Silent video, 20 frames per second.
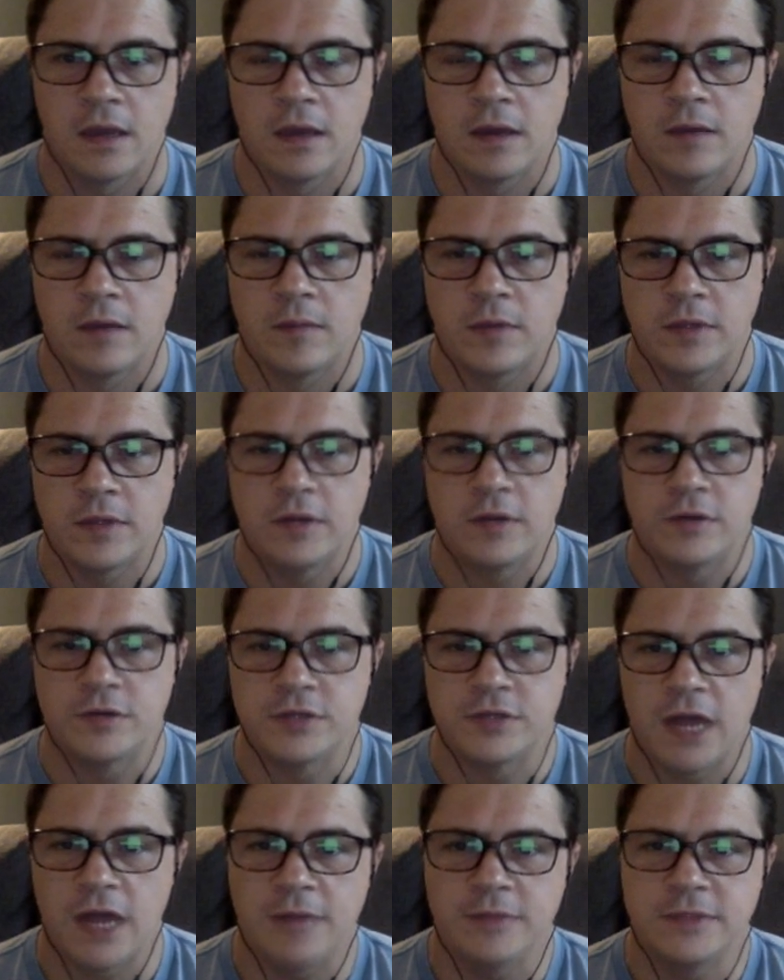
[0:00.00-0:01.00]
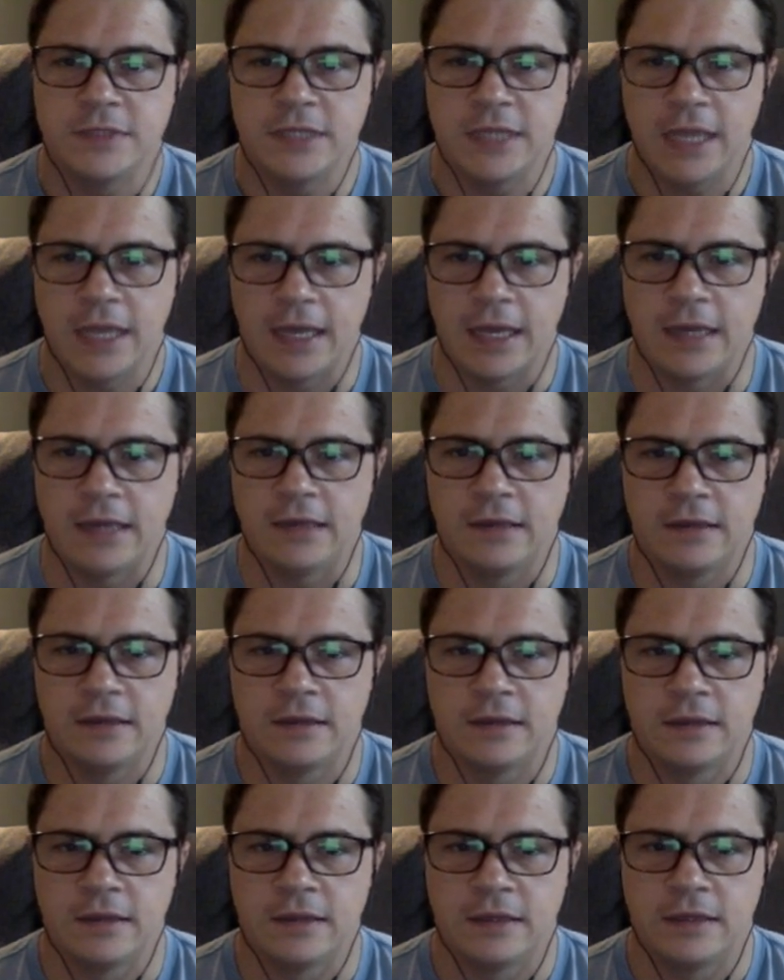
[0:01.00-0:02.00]
But your job today
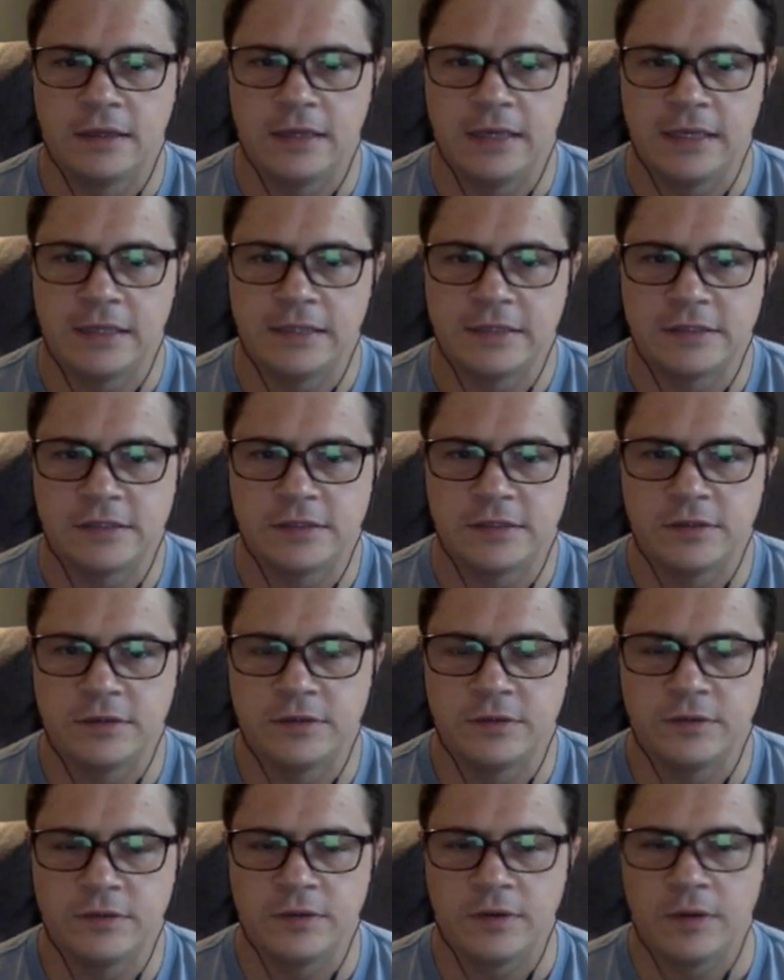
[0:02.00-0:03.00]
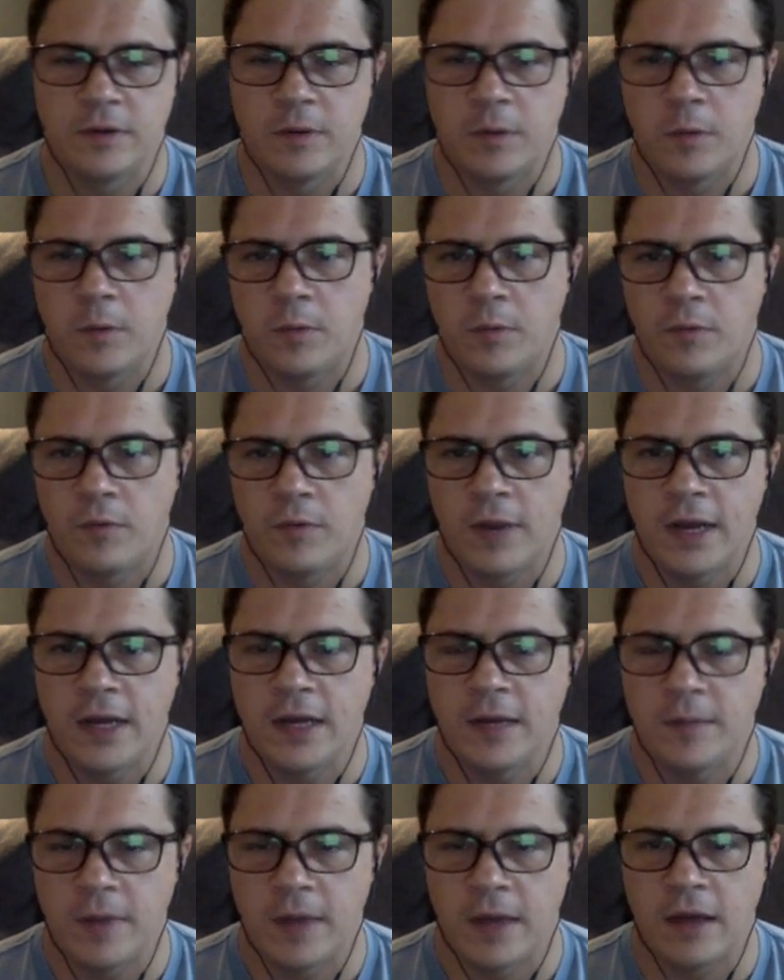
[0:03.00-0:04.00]
is to write
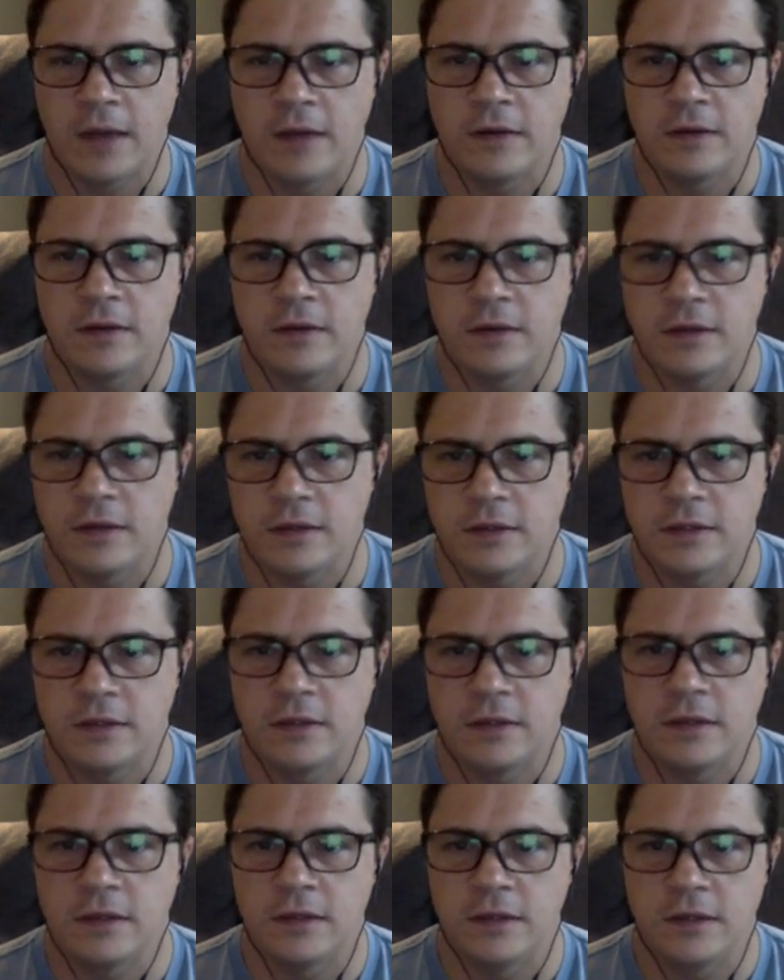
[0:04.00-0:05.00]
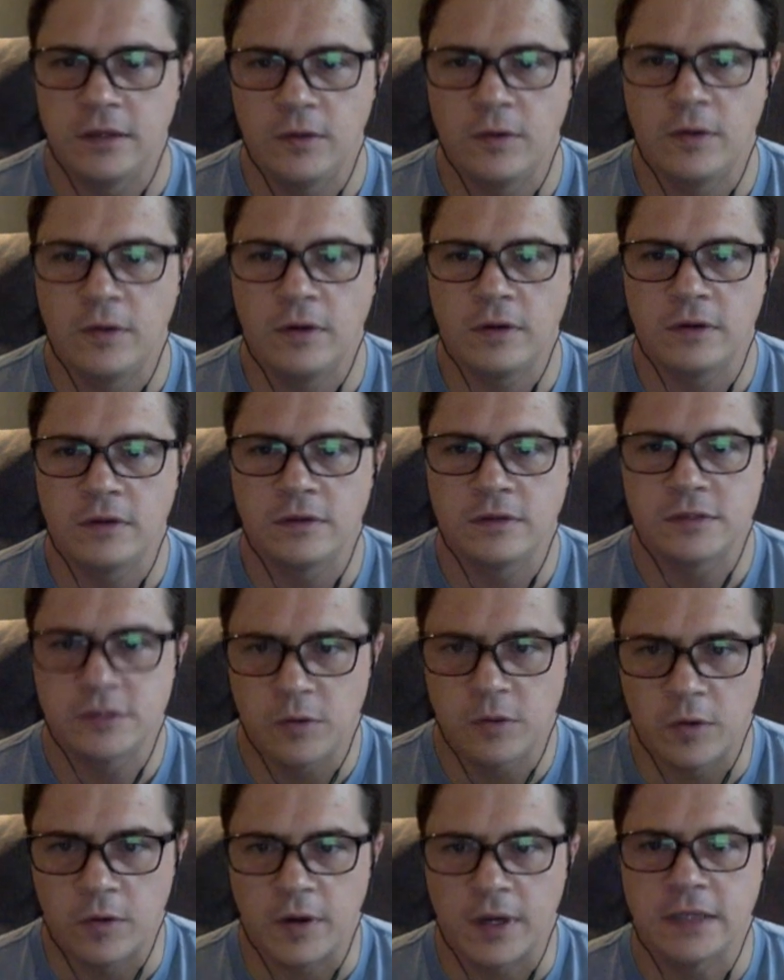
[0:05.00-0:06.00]
about your
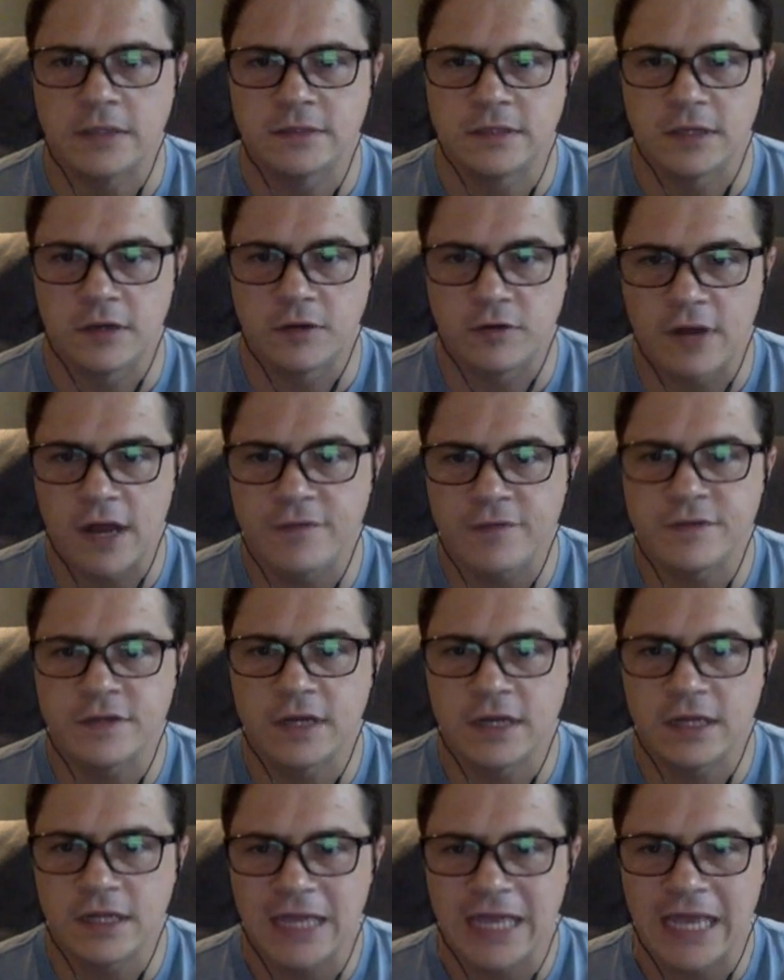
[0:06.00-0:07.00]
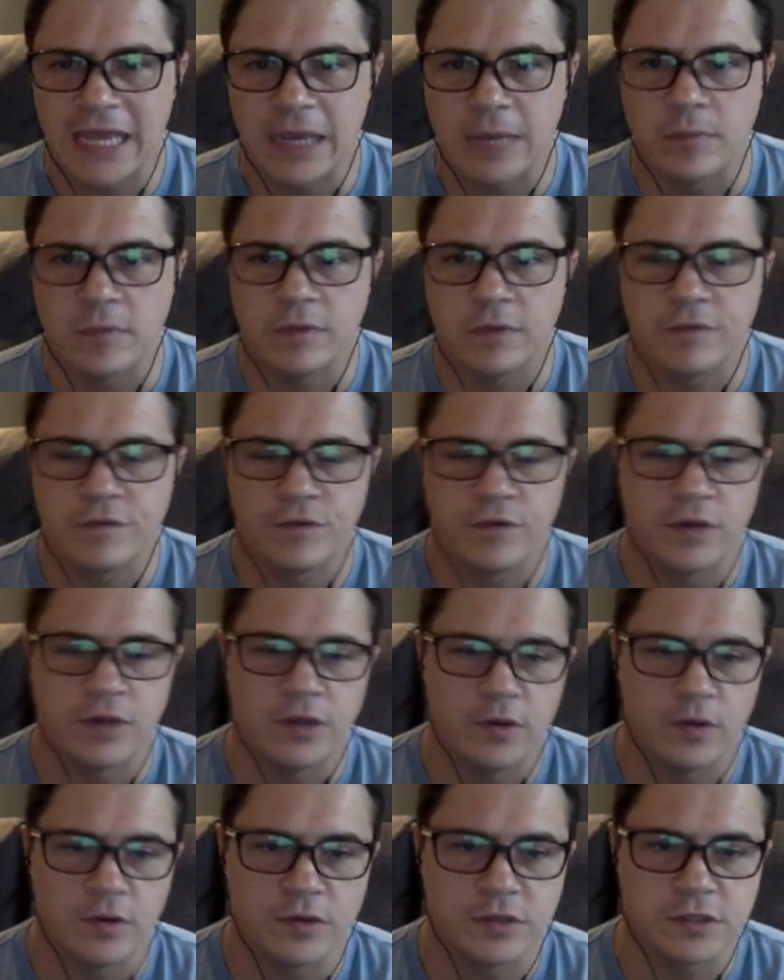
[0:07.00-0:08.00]
story, to craft a claim for
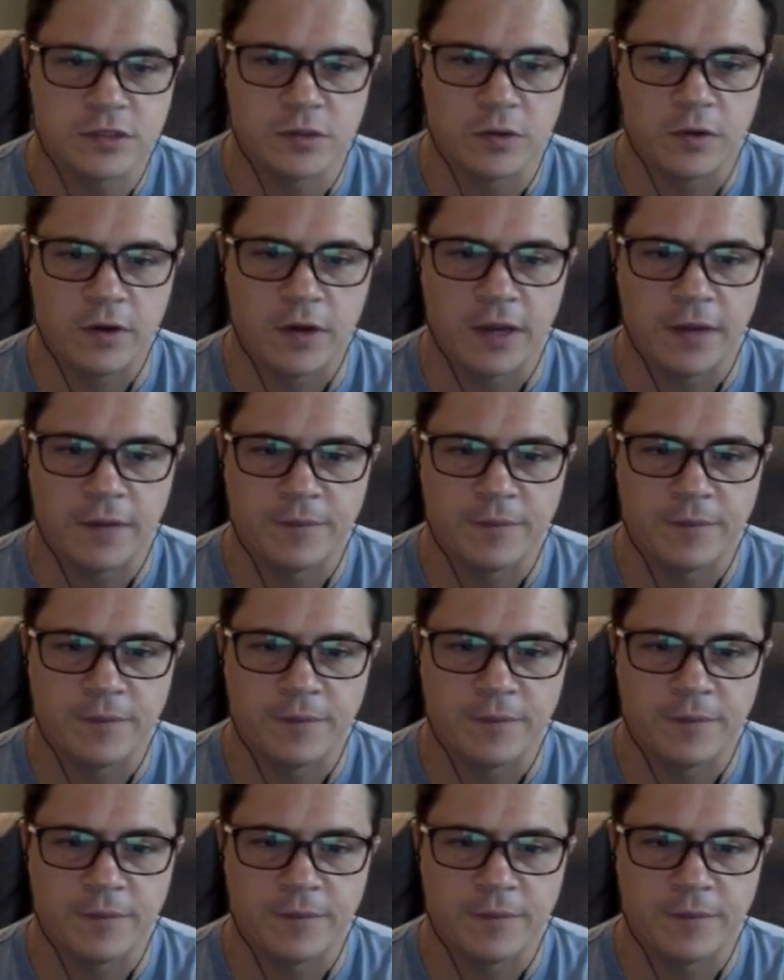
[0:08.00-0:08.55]
your story.